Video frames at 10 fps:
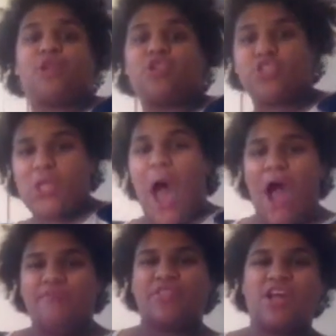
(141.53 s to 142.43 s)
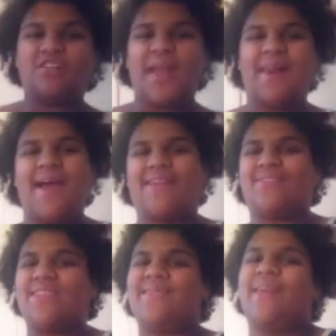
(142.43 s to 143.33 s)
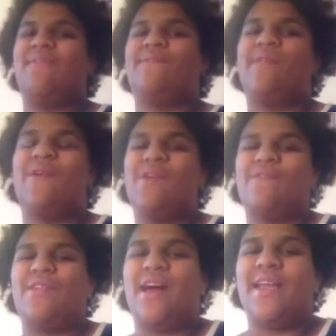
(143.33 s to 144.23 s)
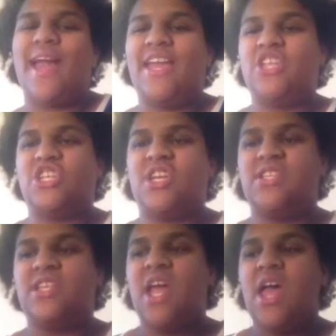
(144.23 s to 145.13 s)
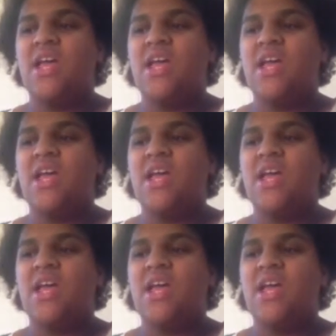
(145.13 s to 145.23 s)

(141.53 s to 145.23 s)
So I've not done like this kind of vlog for like ages.